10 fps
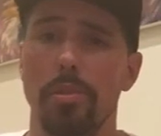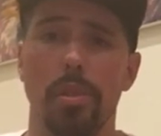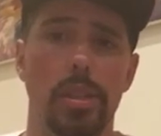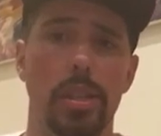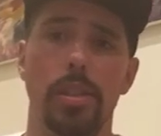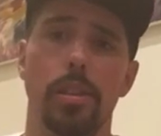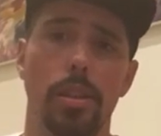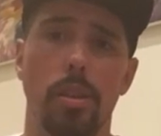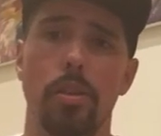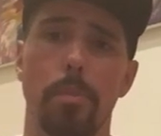to the
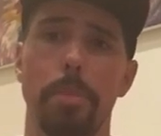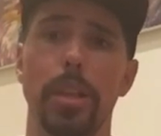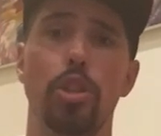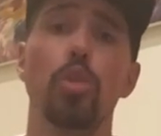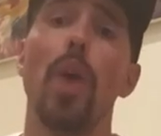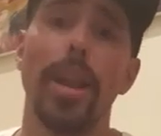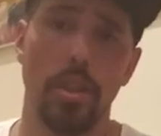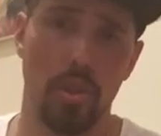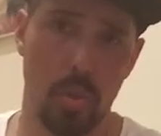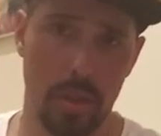big two-handed
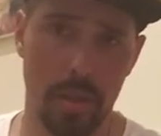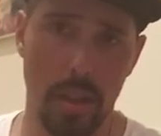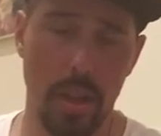sword,